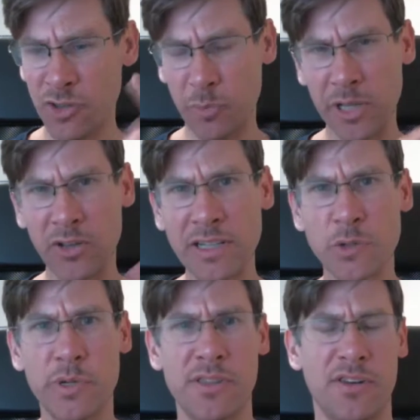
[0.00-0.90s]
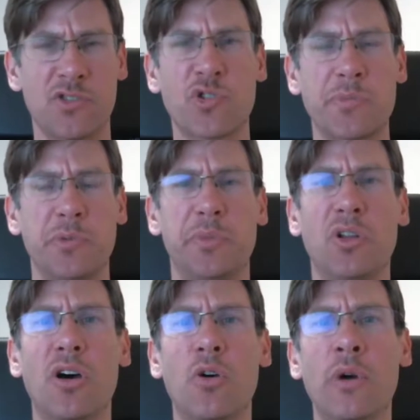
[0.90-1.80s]
There'll be a link to it in the description
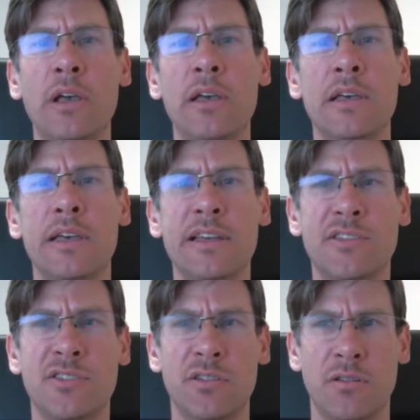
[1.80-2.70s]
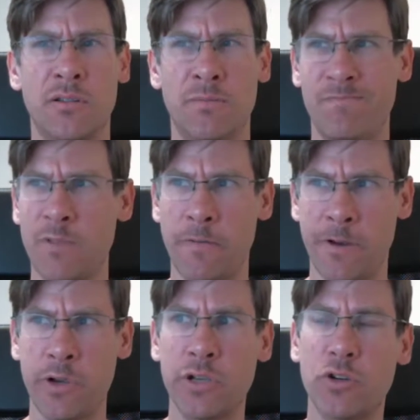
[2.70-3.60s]
below. It's a
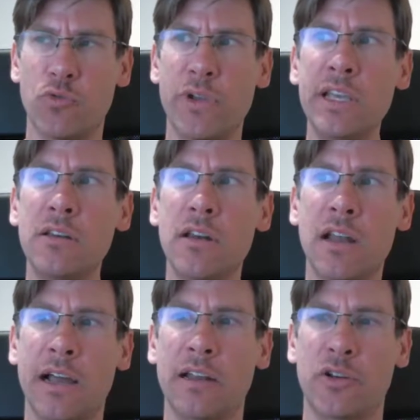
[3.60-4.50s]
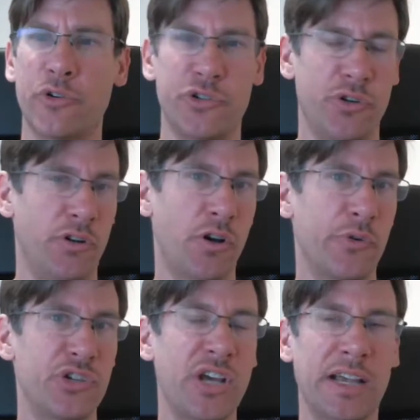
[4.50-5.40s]
very good read, and I encourage you to go
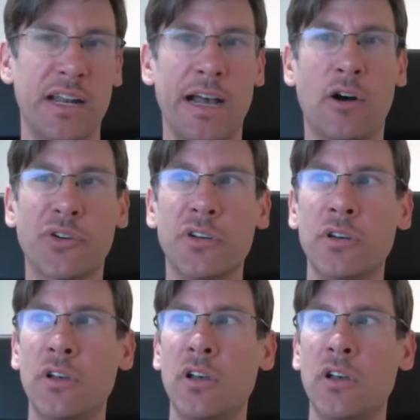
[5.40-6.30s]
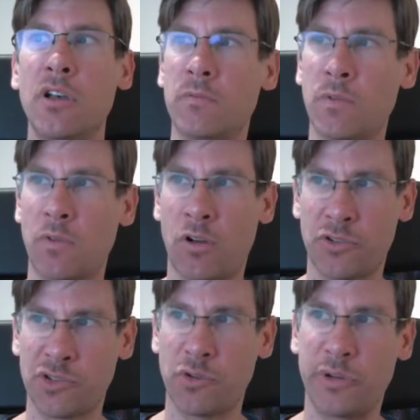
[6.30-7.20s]
and check it out.
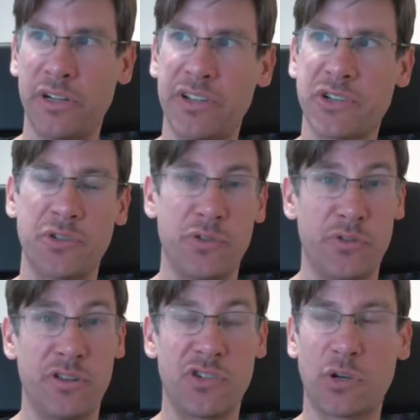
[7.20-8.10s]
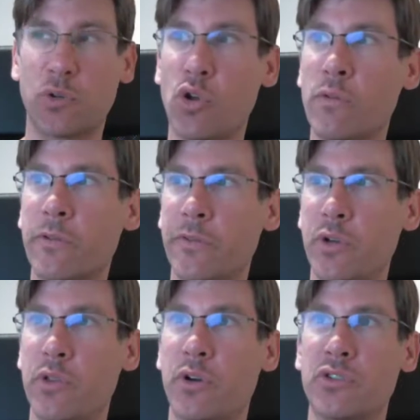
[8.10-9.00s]
Also, in addition to the general
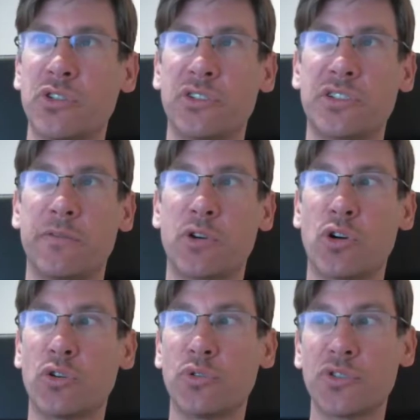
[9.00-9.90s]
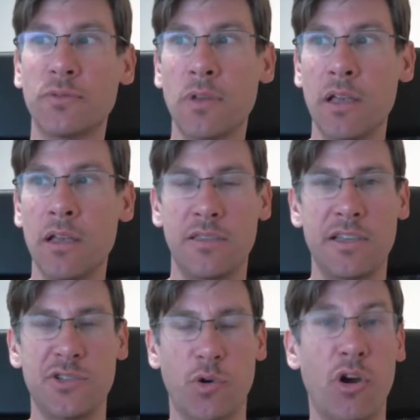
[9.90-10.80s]
overview, there is a list of kernels.
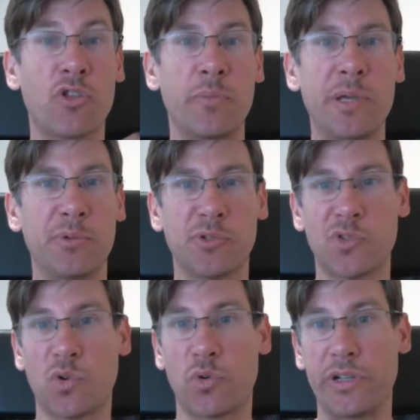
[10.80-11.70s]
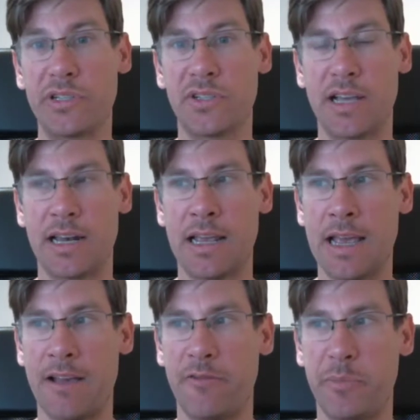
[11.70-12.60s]
These are other people's stories that
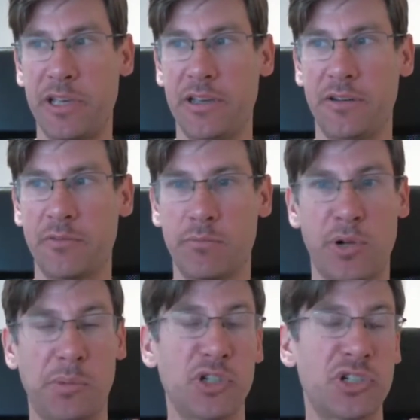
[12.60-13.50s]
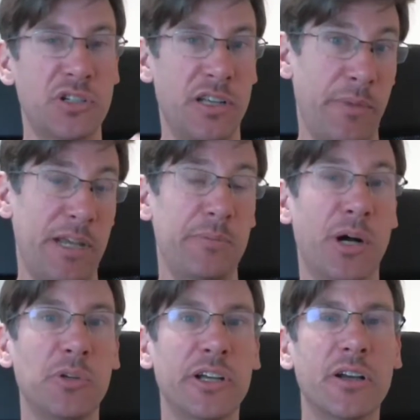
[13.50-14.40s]
have been published and made
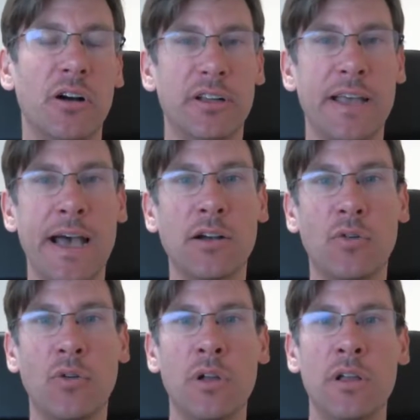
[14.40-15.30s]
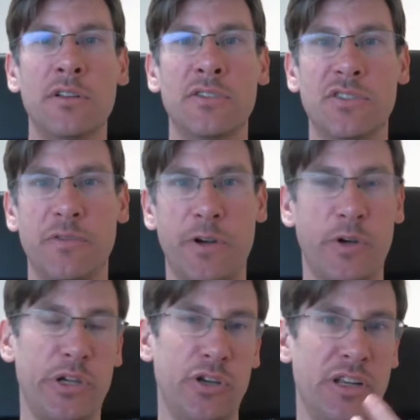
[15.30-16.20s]
public on Kaggle. So it's a
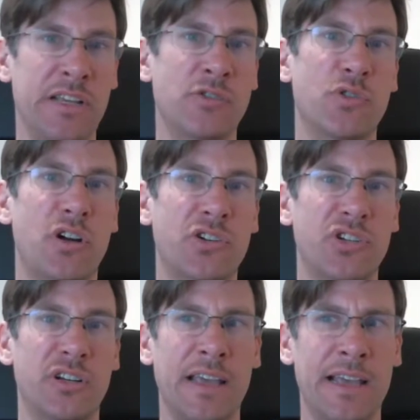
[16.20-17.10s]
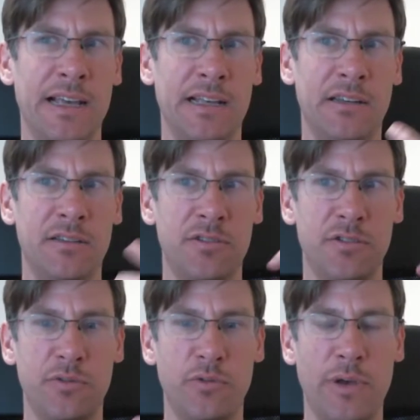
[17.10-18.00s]
very good introduction and
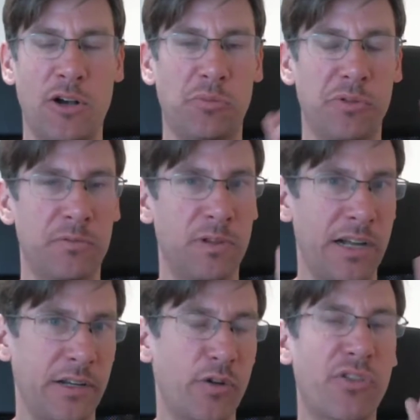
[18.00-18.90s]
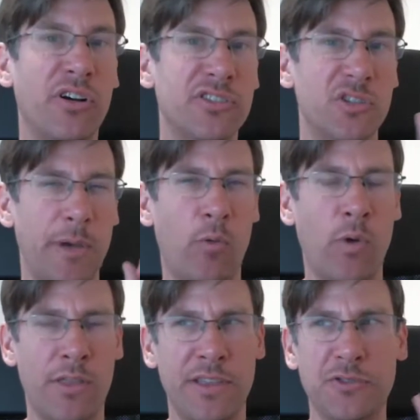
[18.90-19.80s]
to help guide your thoughts about
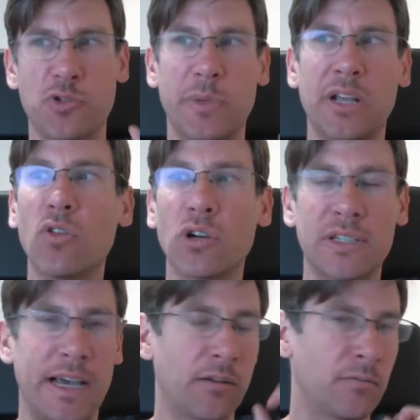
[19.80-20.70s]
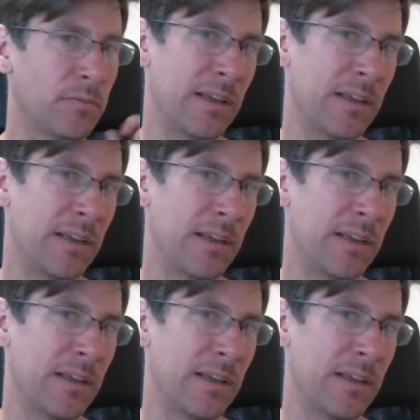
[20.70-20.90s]
what things are being looked at